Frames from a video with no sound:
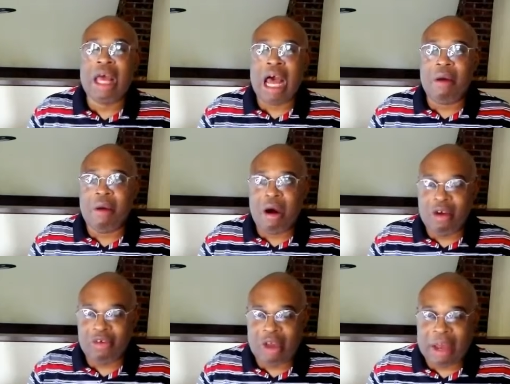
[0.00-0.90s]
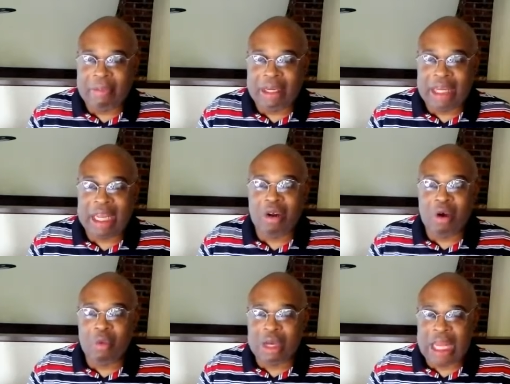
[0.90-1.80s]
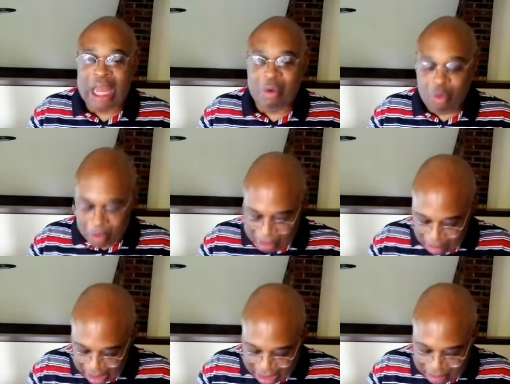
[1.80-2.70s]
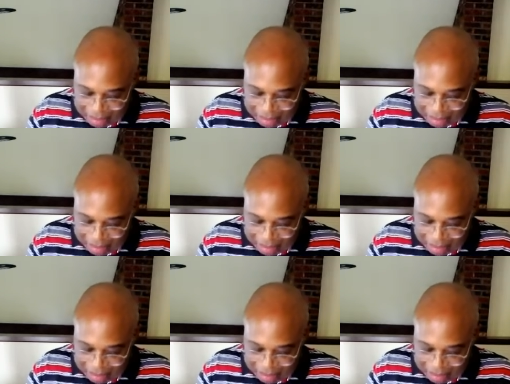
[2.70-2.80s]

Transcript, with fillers: I will also have a date on when that will be ready.